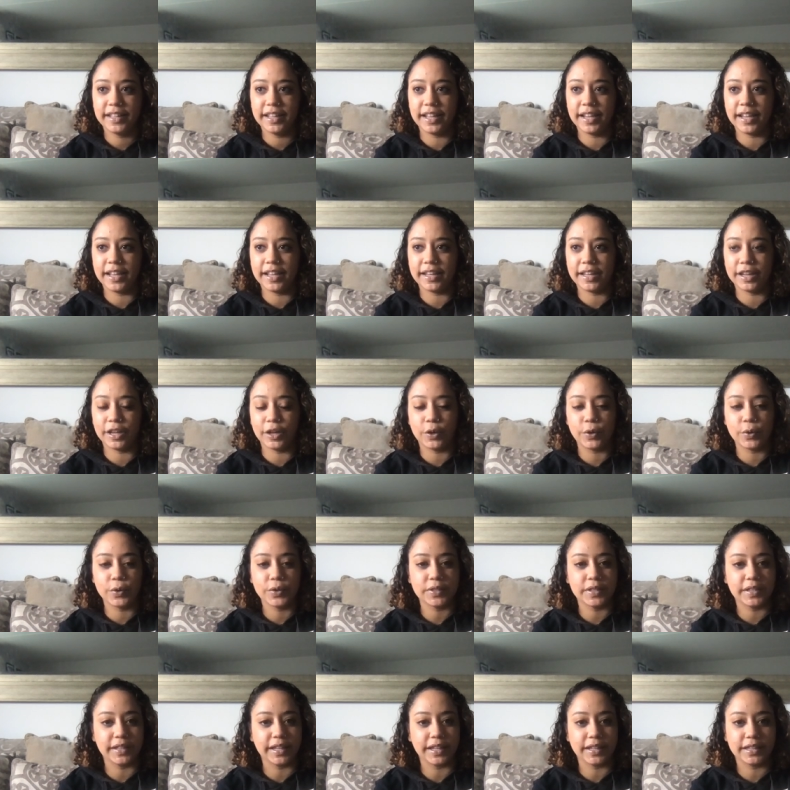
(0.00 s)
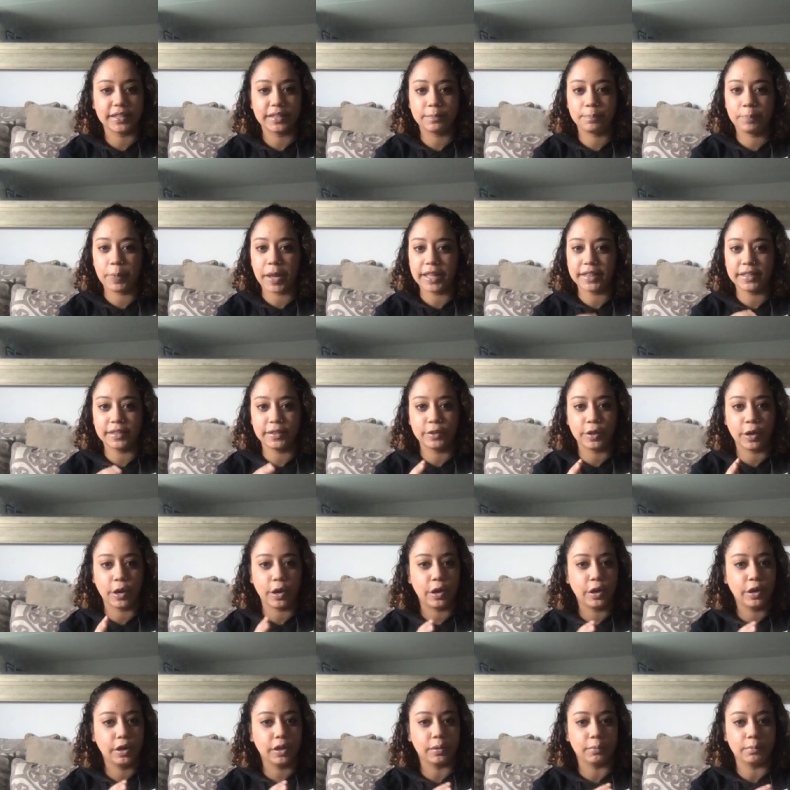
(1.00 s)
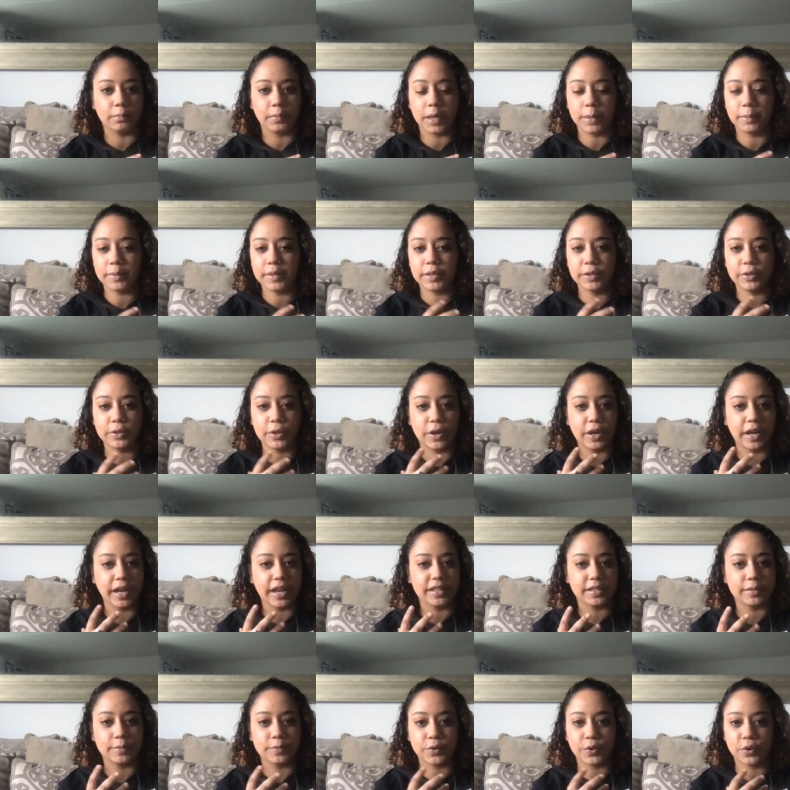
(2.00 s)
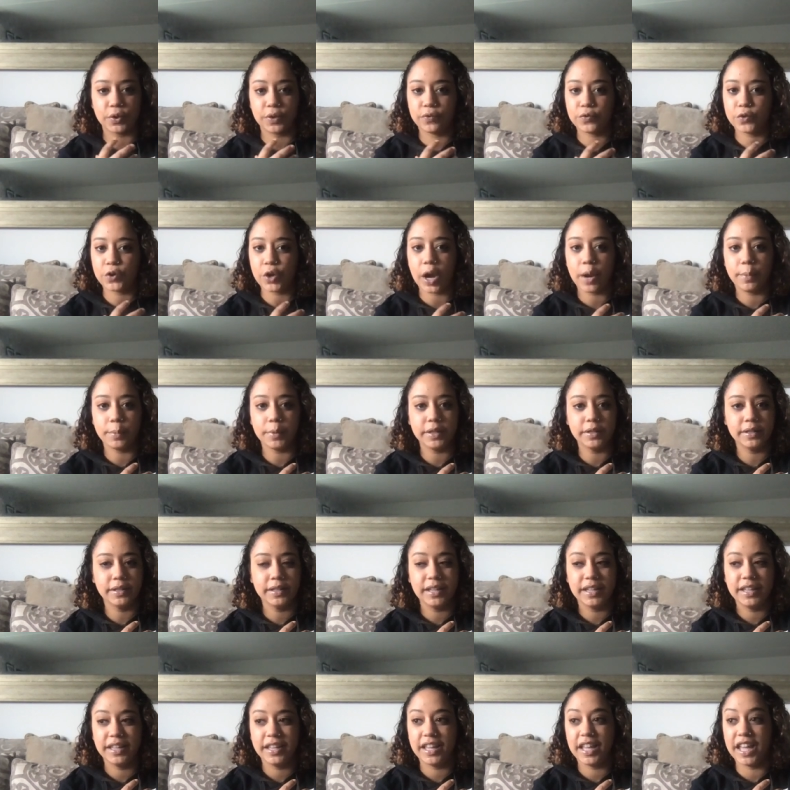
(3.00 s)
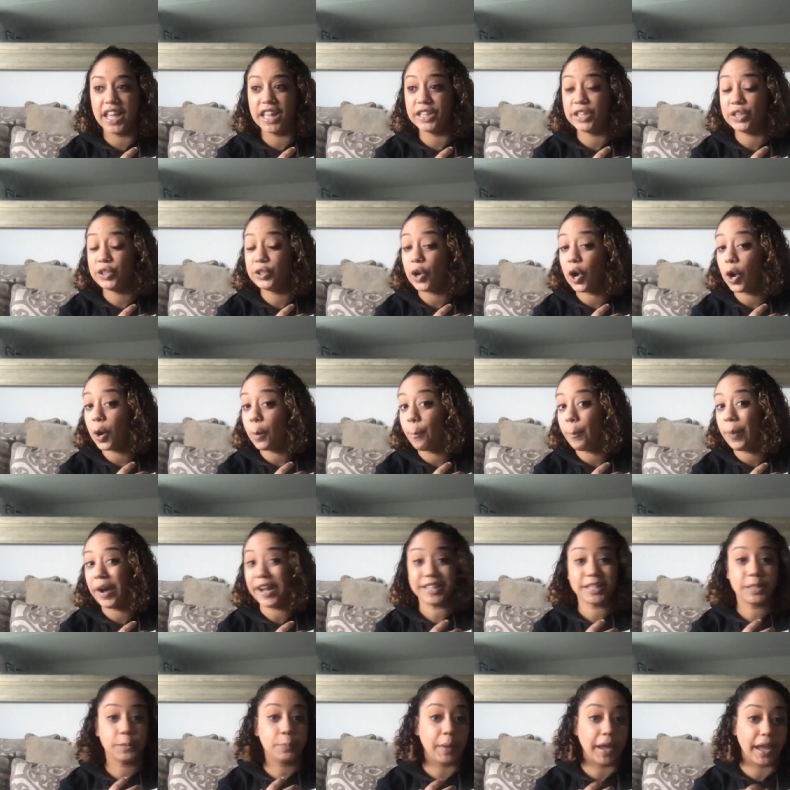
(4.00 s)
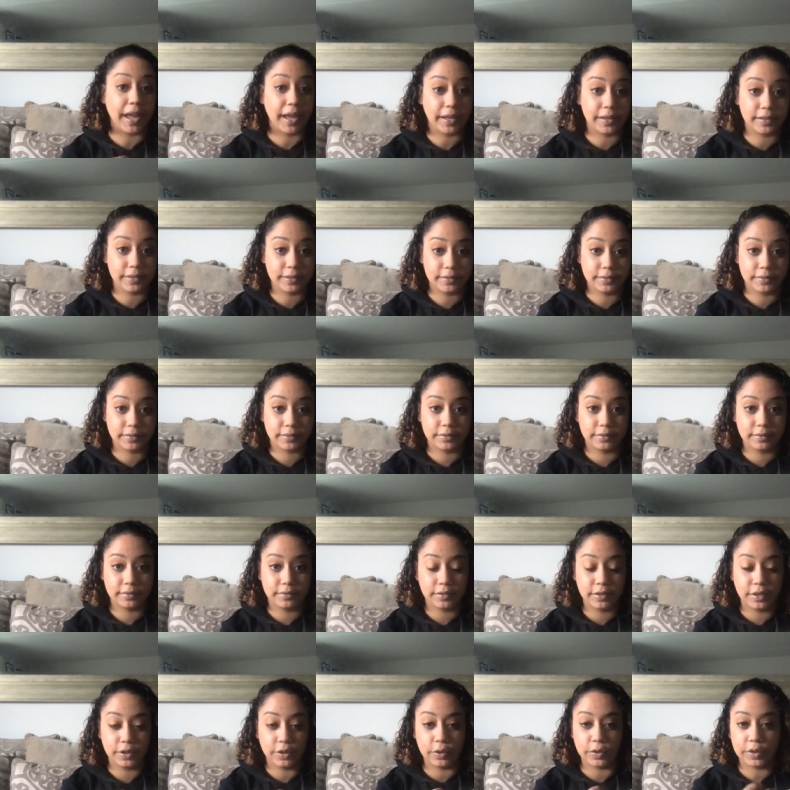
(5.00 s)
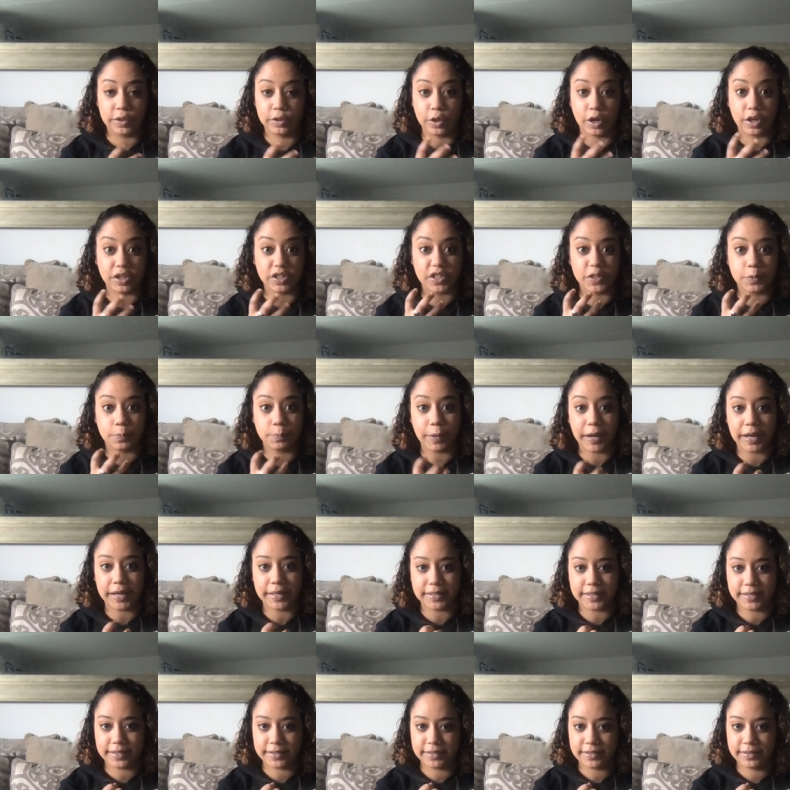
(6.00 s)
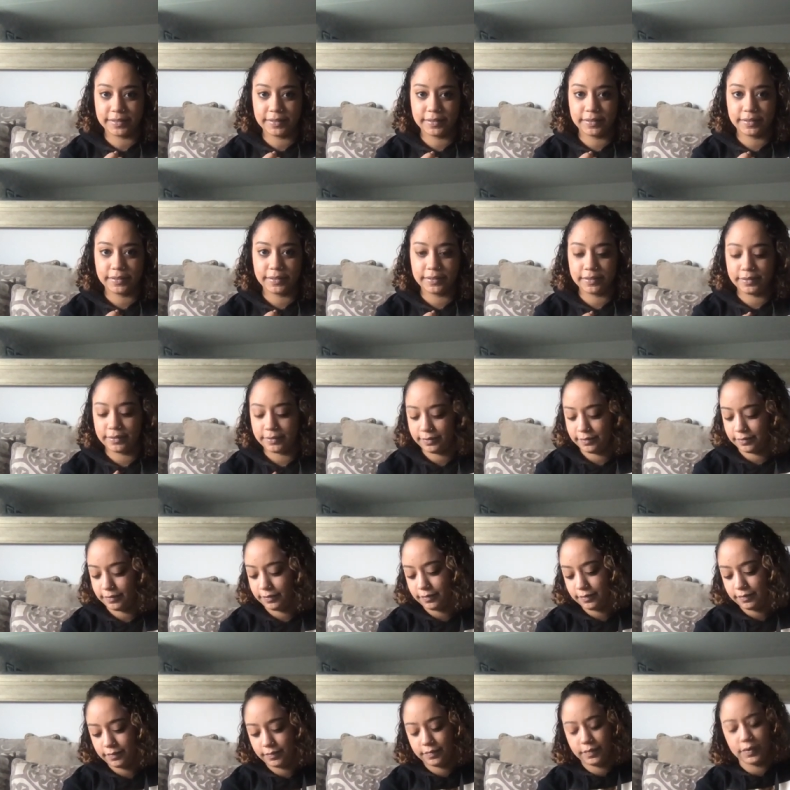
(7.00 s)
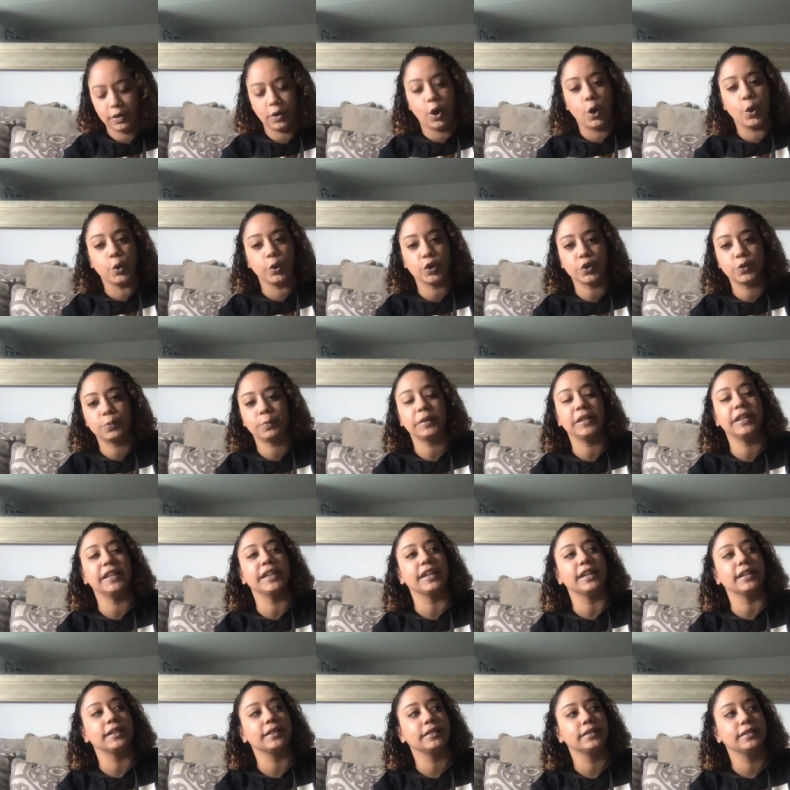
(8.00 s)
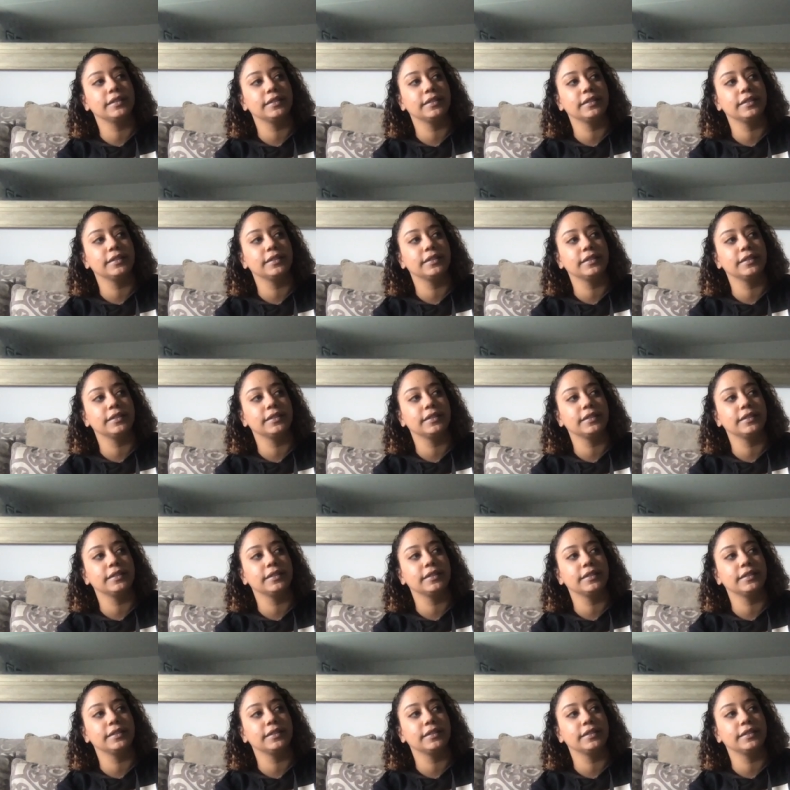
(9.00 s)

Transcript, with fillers: and it goes to like pet the dog, and maybe the dog has some sort of trauma, and the dog bites back. You know, the dog just bites. Owner's bleeding.